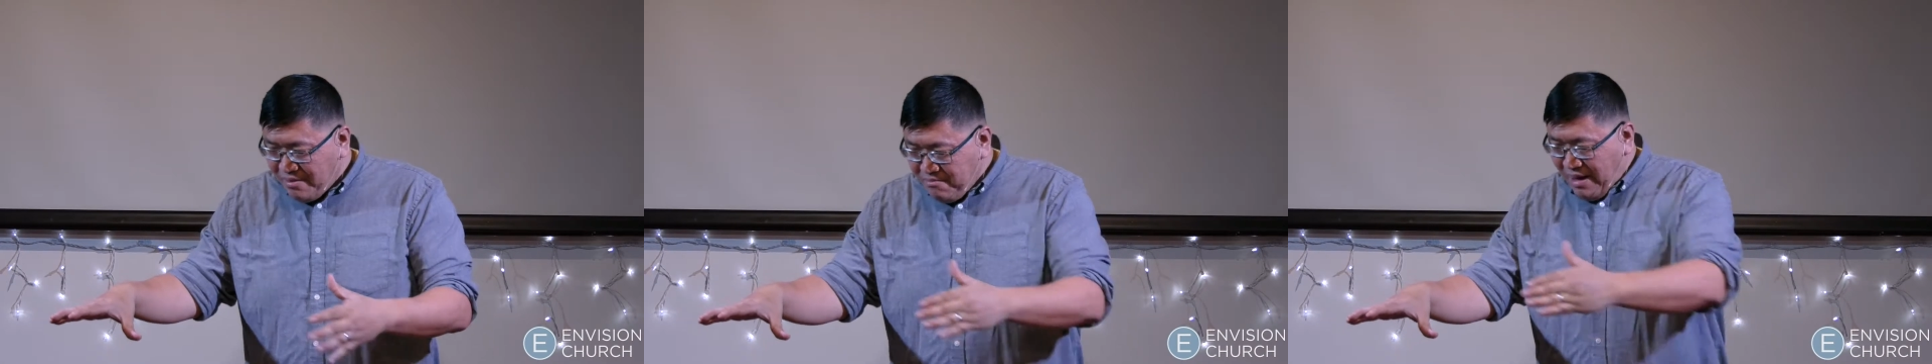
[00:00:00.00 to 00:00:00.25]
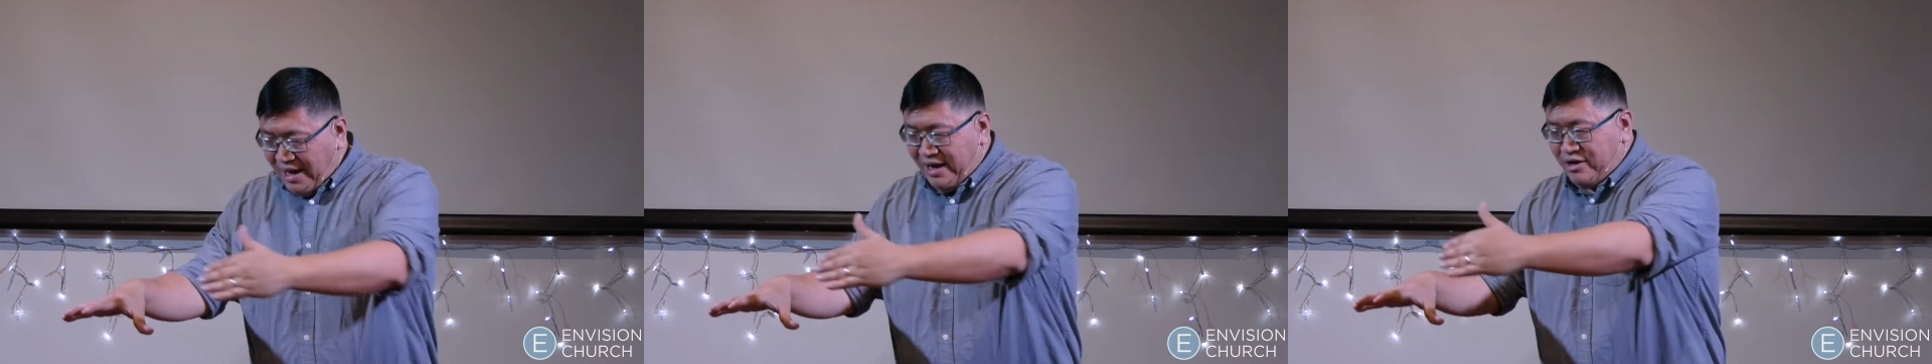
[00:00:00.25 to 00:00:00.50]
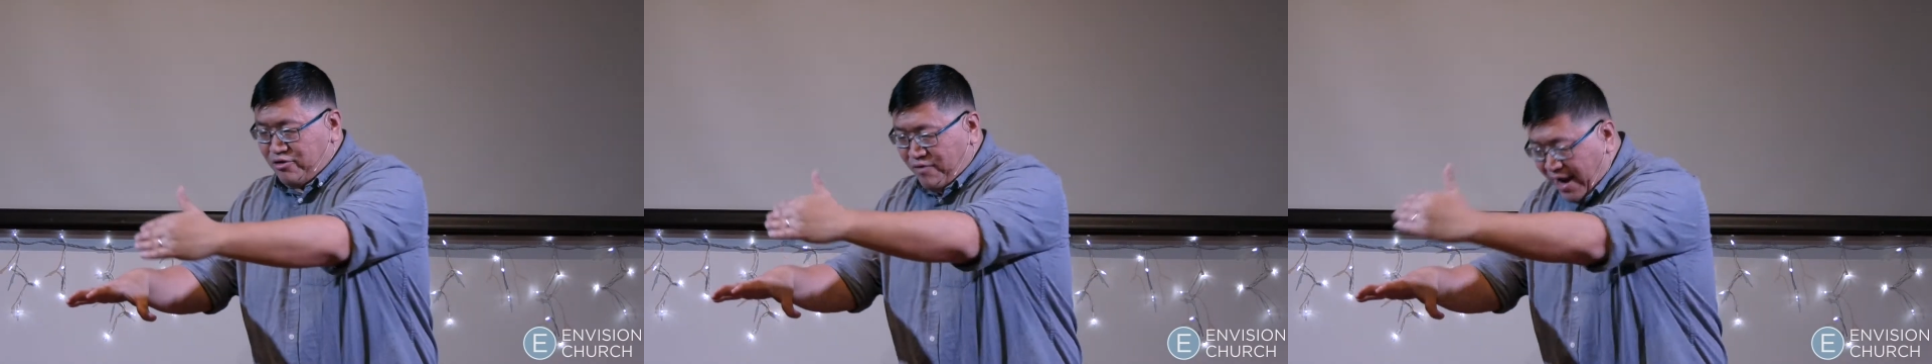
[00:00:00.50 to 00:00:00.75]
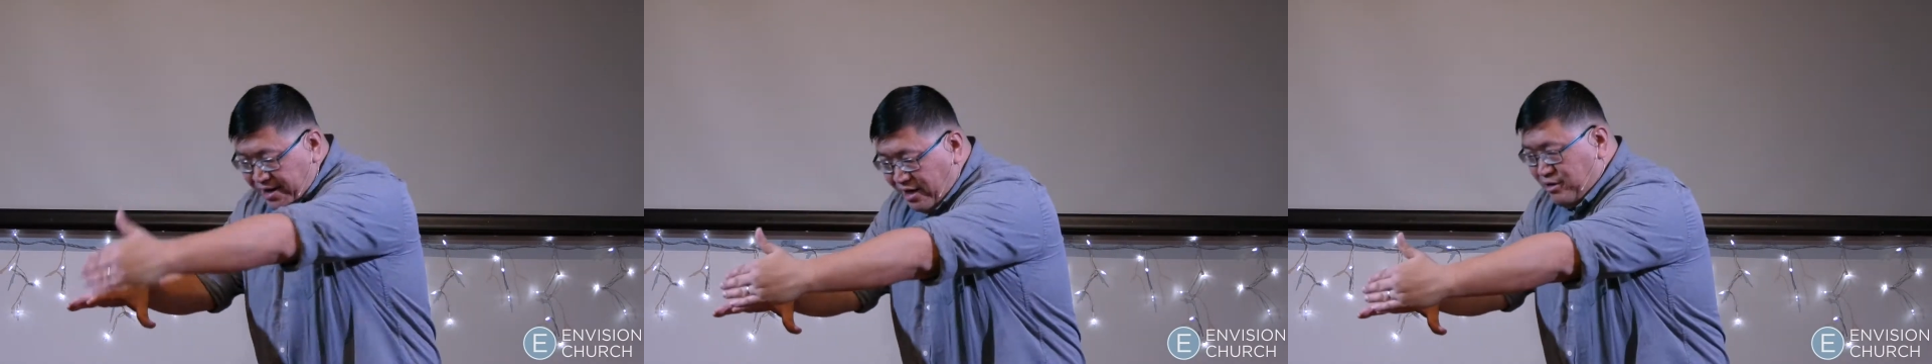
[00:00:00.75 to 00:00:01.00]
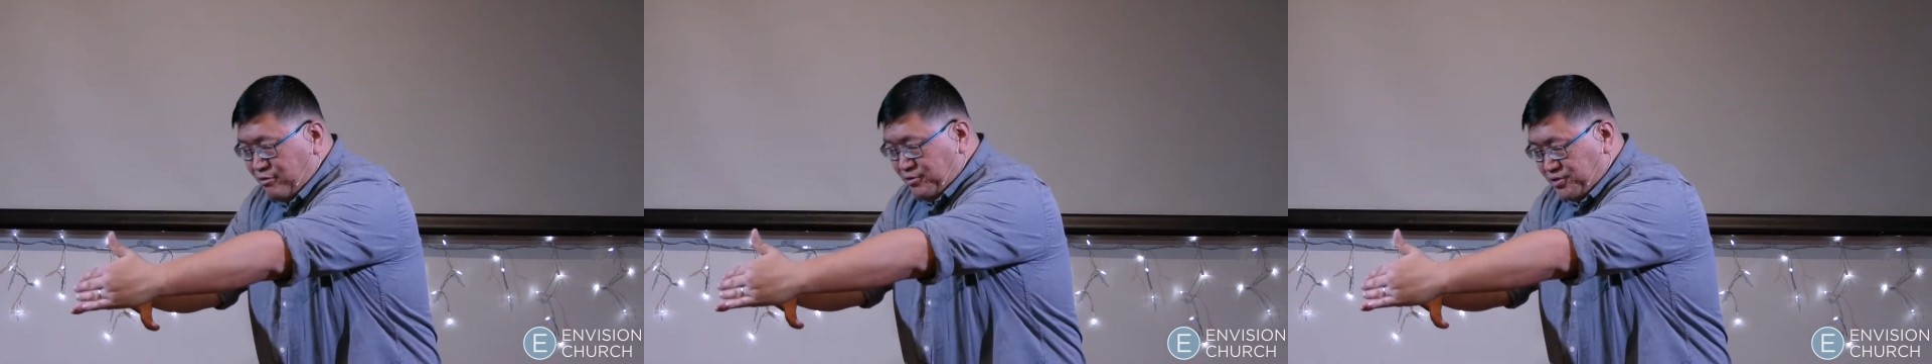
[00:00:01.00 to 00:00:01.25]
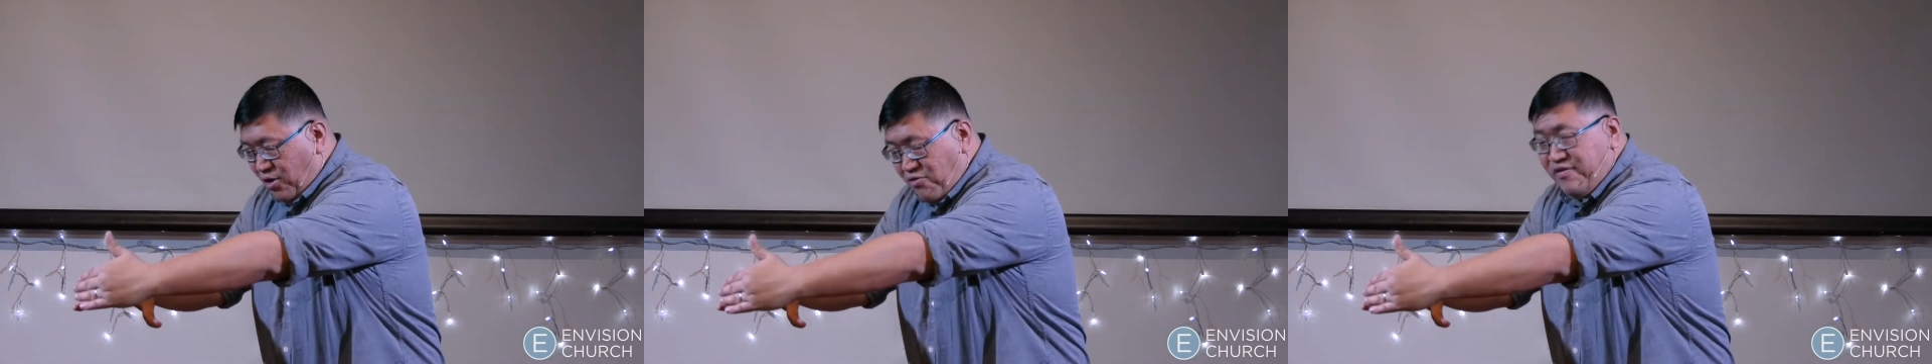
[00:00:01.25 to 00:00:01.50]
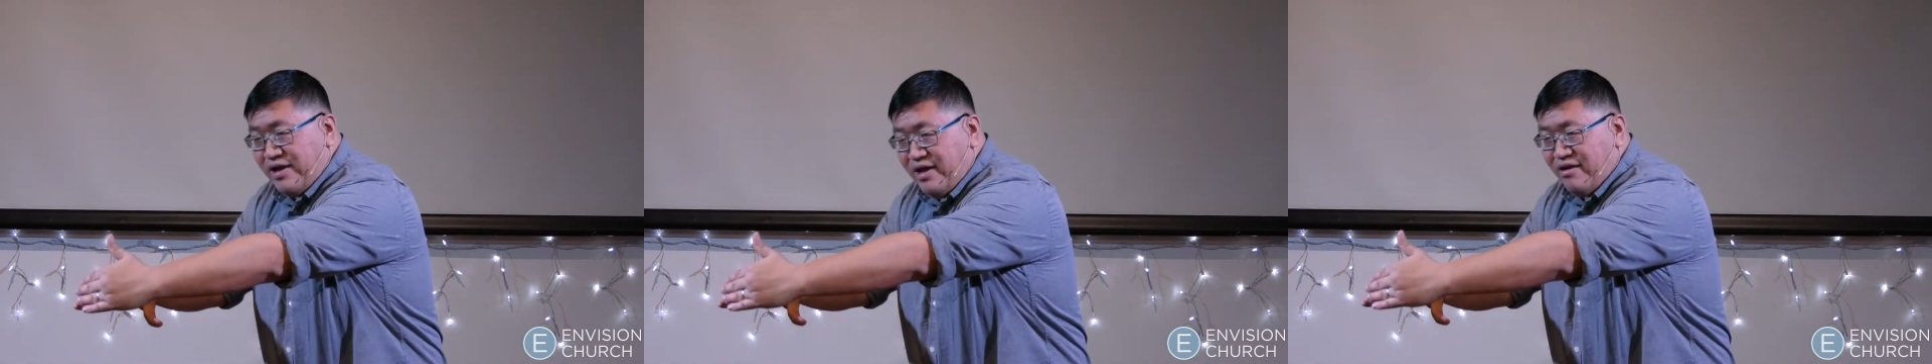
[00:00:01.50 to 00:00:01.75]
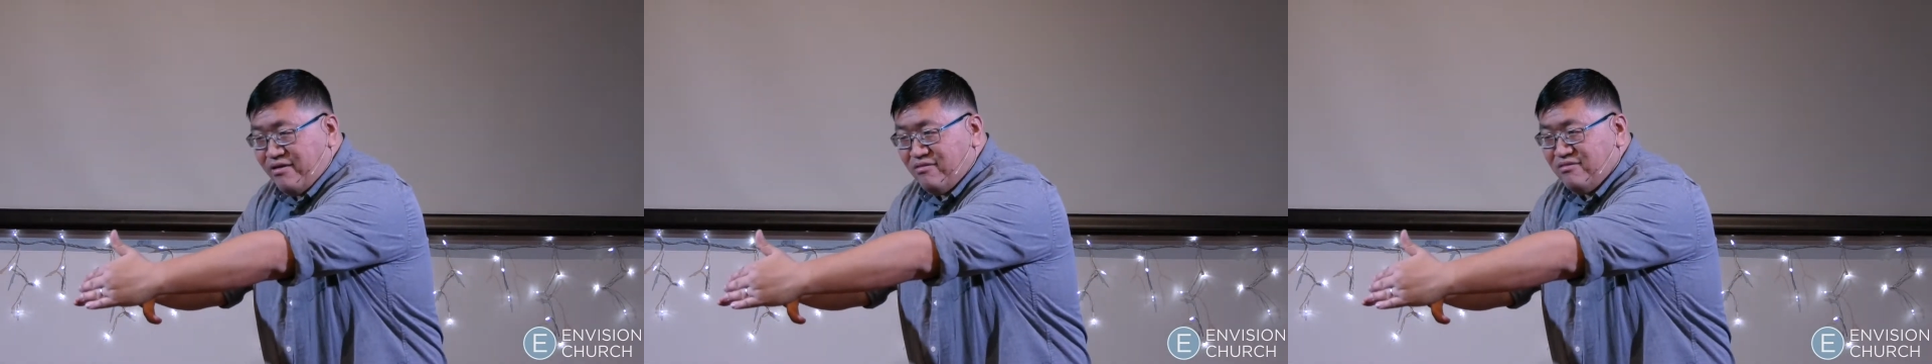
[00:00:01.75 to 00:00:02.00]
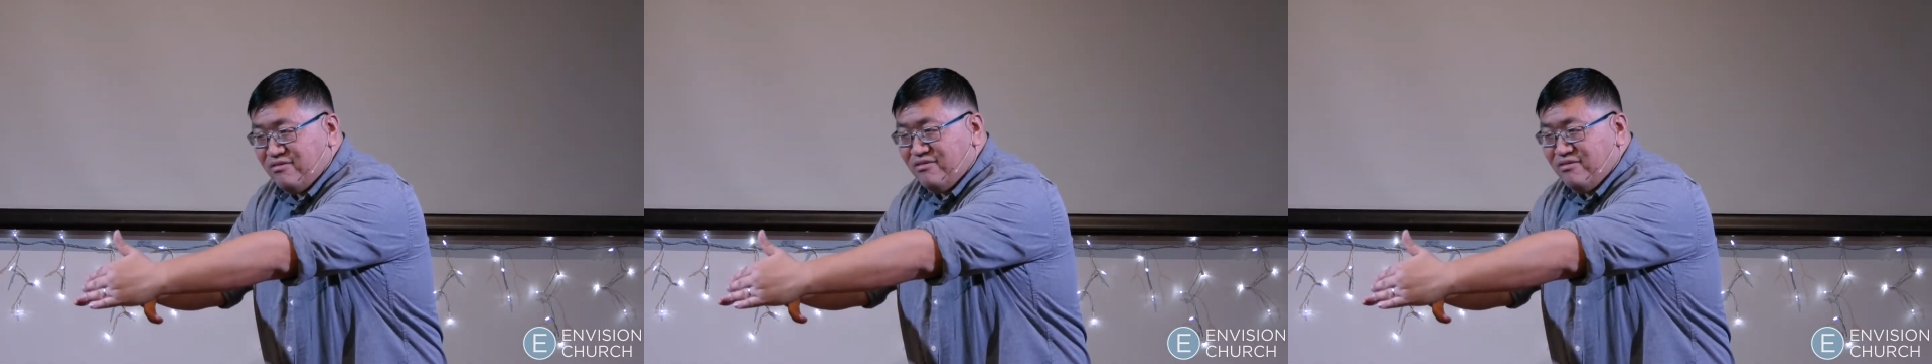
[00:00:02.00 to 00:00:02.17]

my granduncle's over here,